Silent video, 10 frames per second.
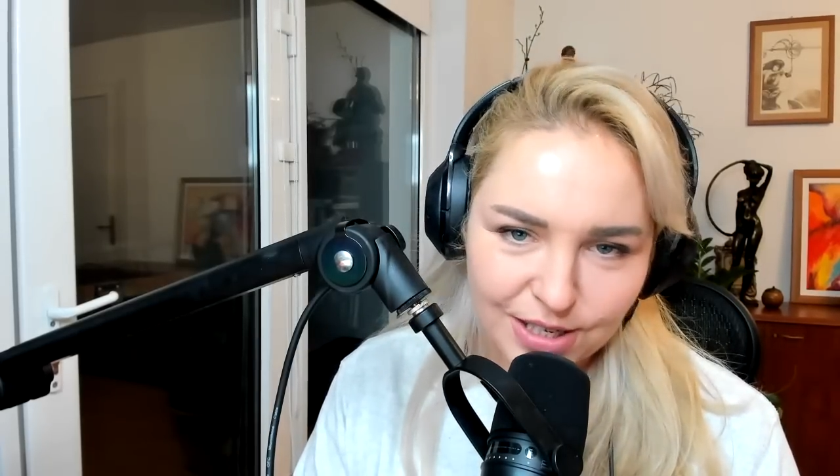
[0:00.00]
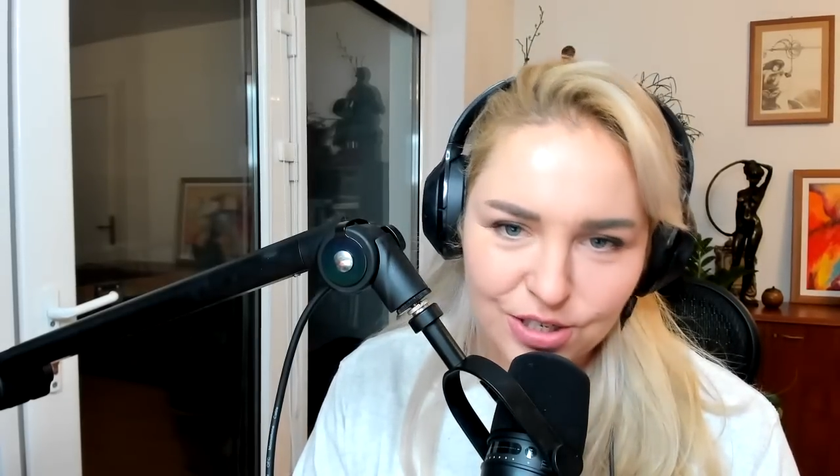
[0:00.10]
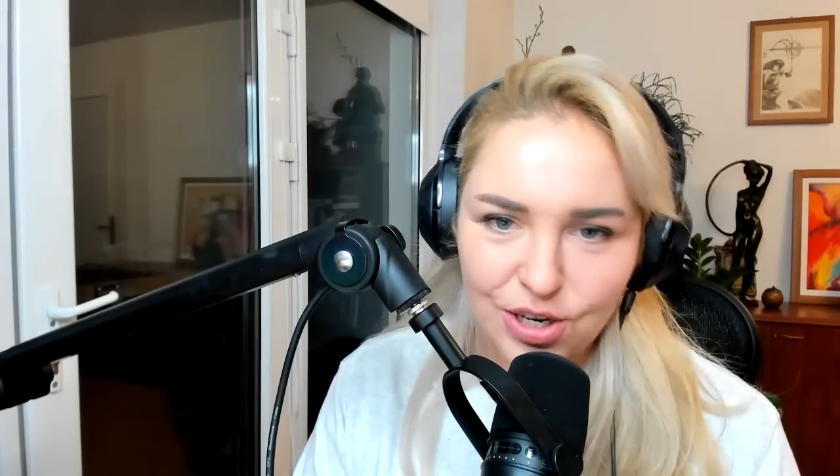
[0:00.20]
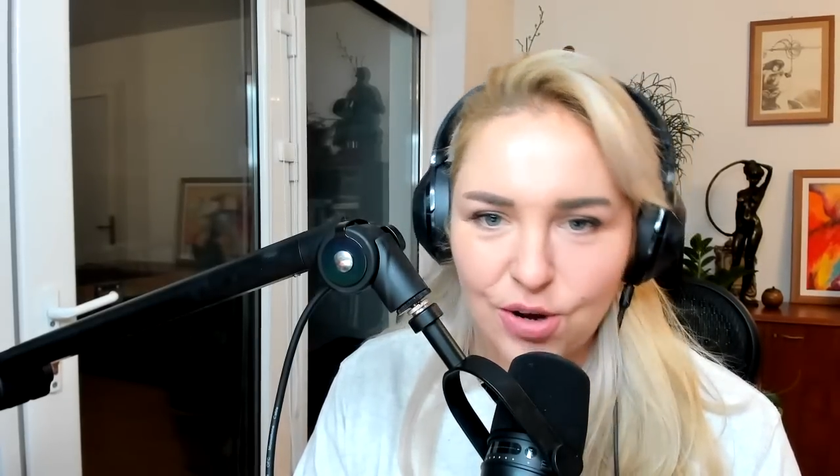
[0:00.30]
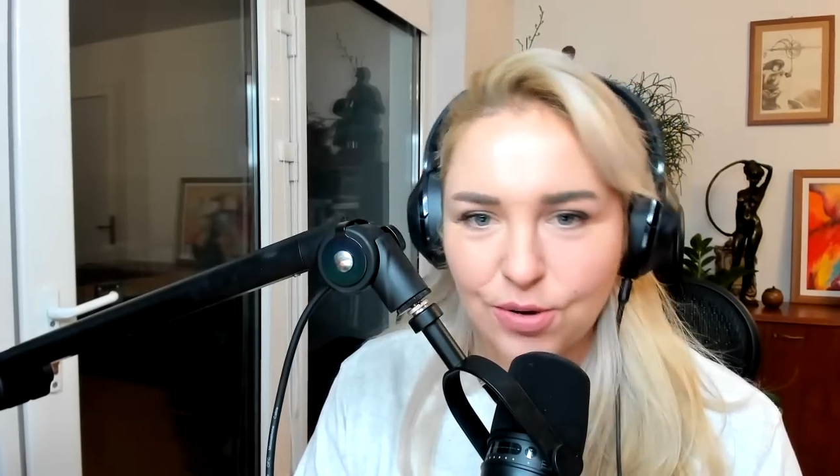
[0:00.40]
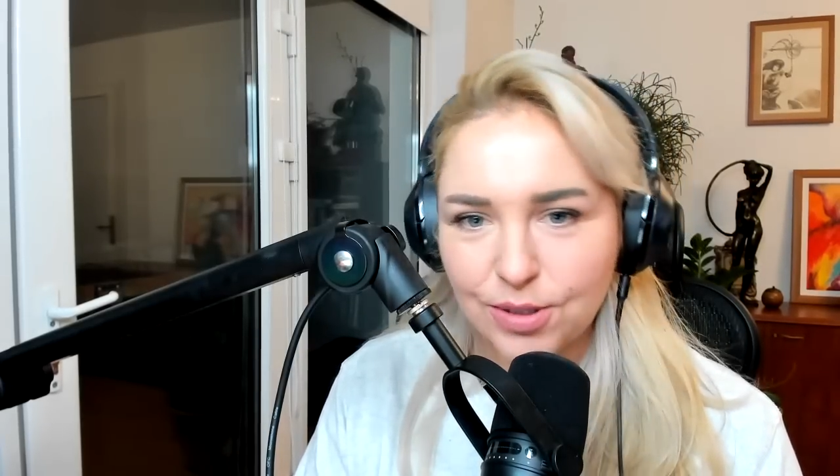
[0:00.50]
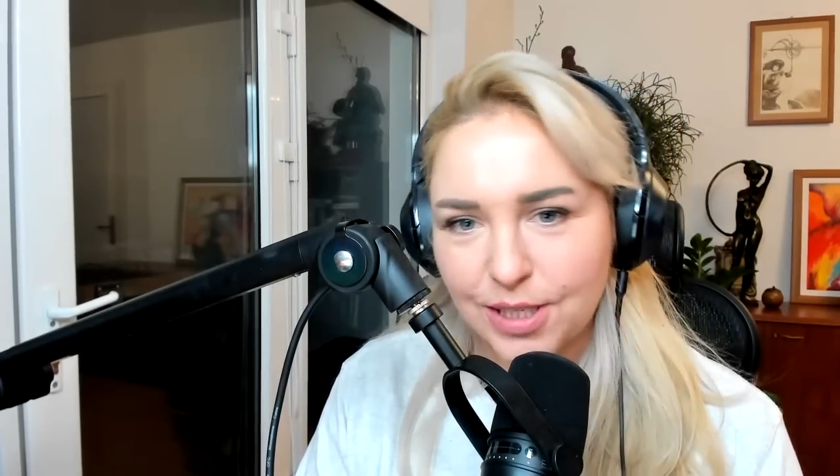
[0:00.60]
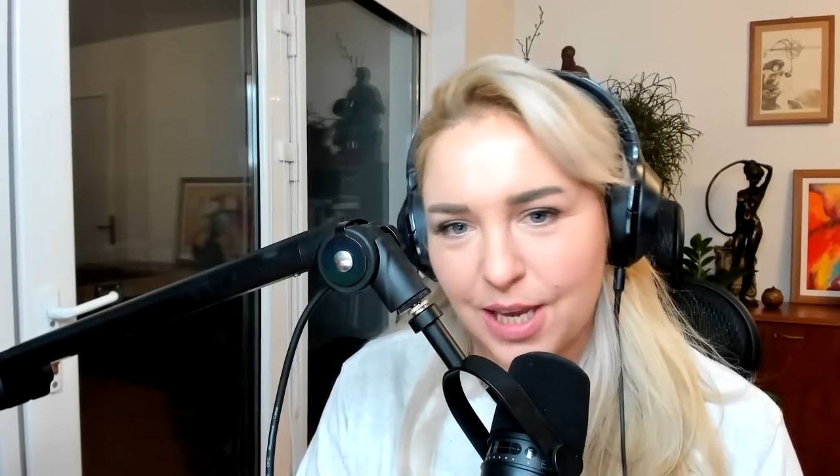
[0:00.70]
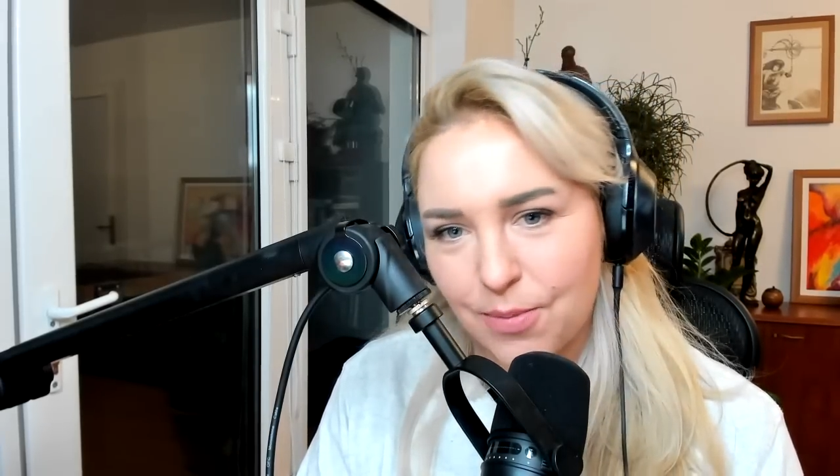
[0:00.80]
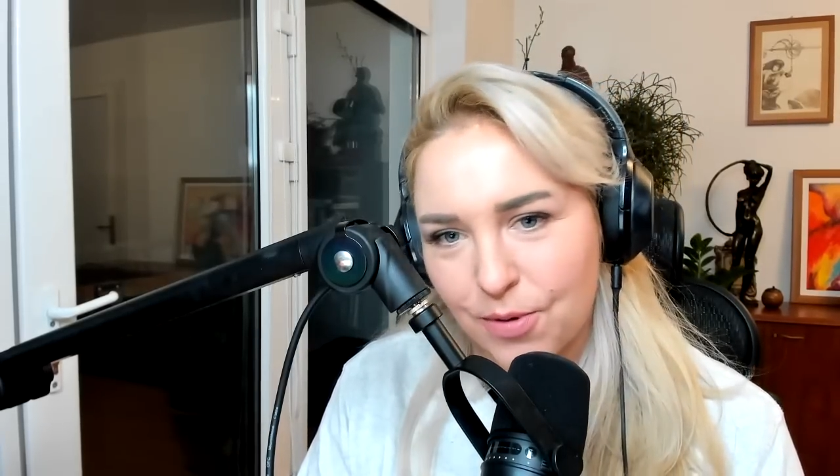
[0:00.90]

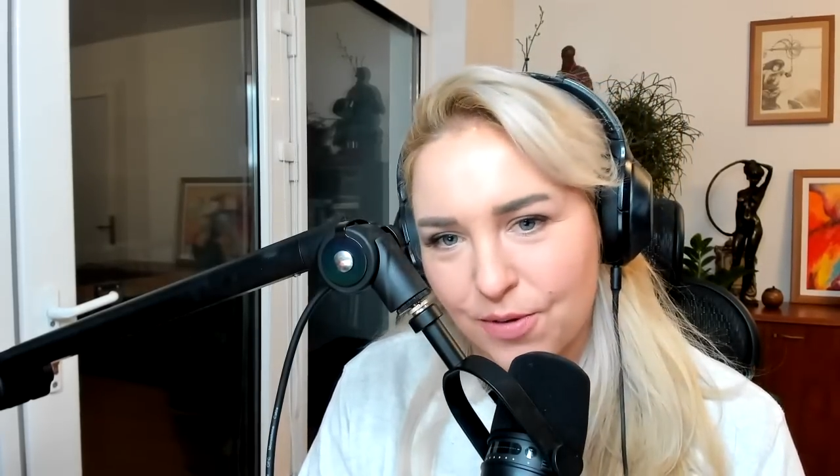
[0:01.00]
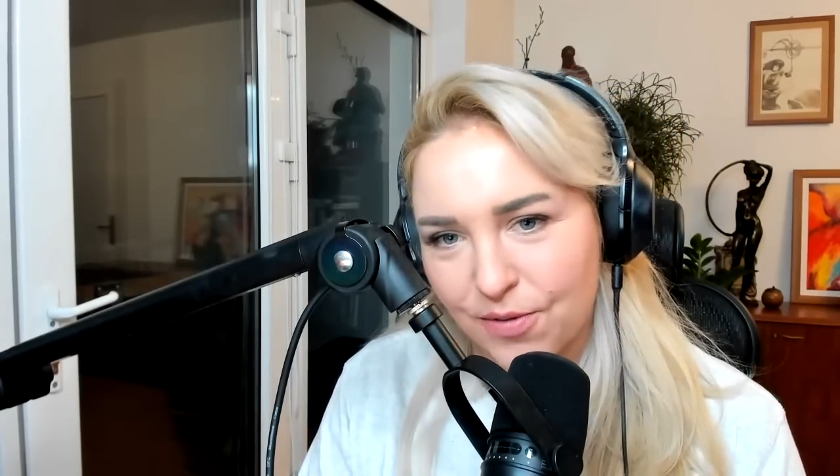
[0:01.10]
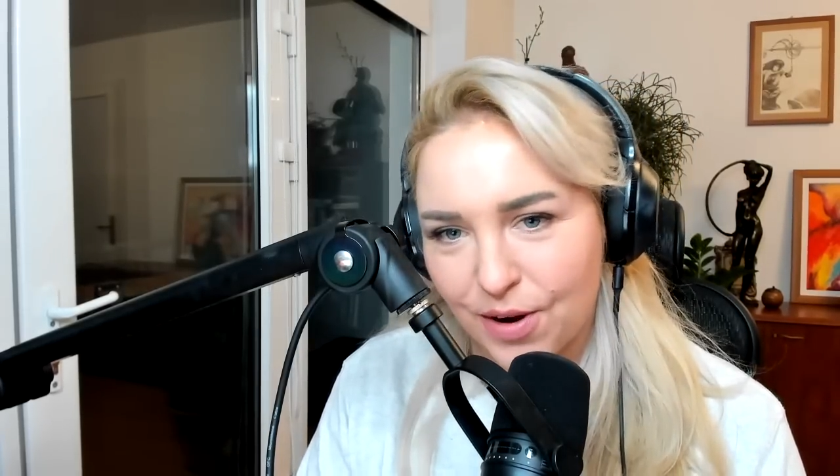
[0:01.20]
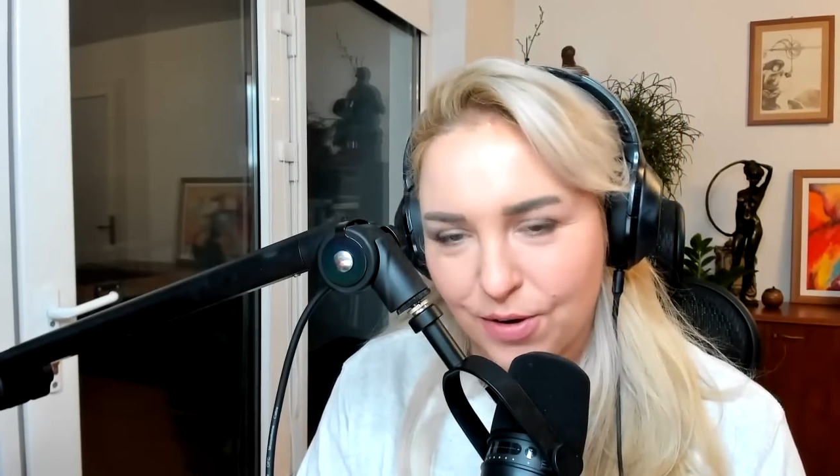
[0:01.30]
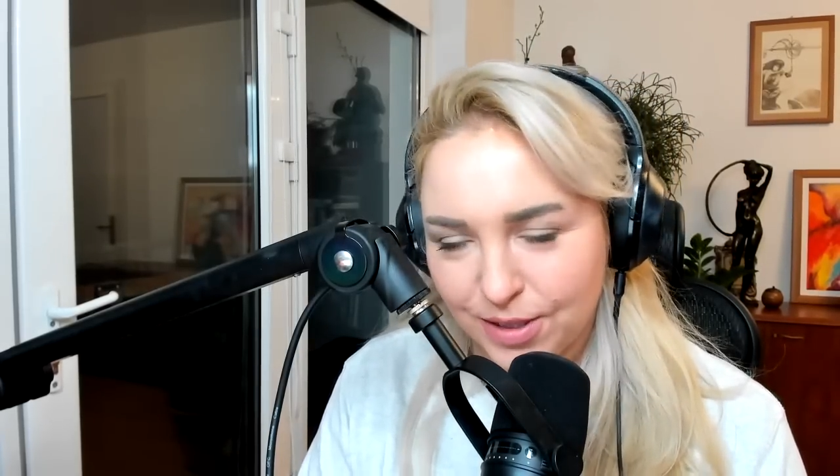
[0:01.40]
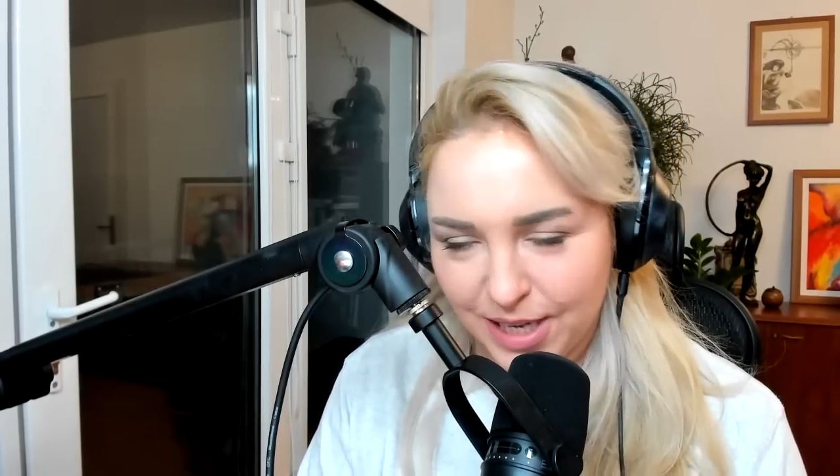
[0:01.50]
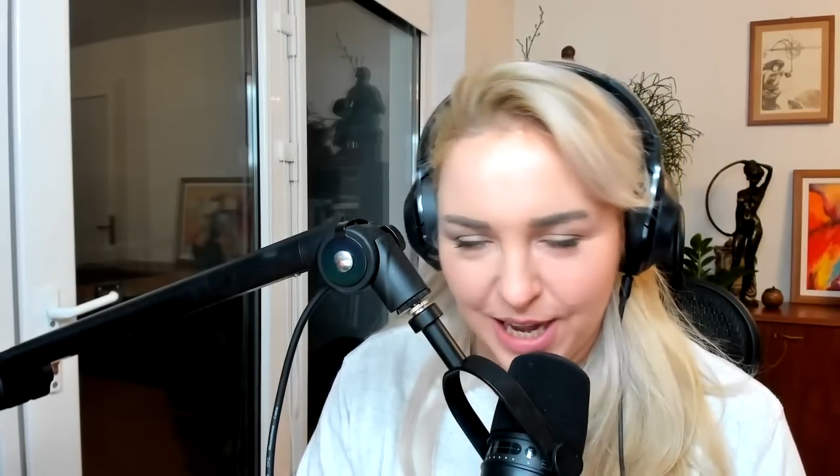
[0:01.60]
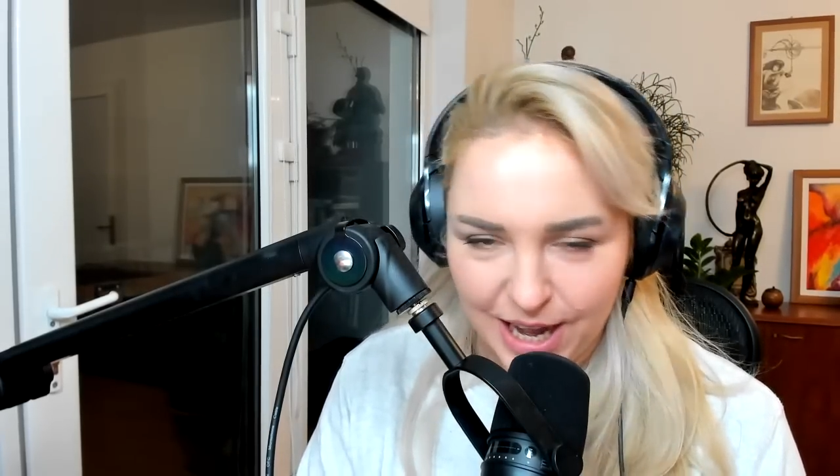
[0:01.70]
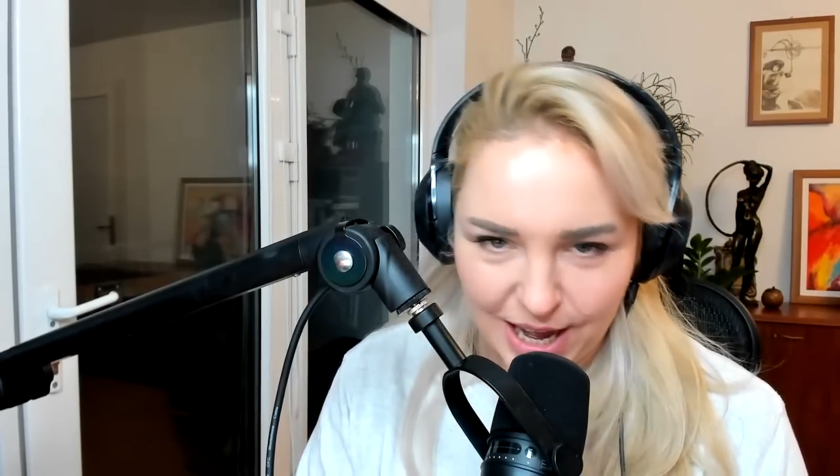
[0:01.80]
NGOs, keeper of various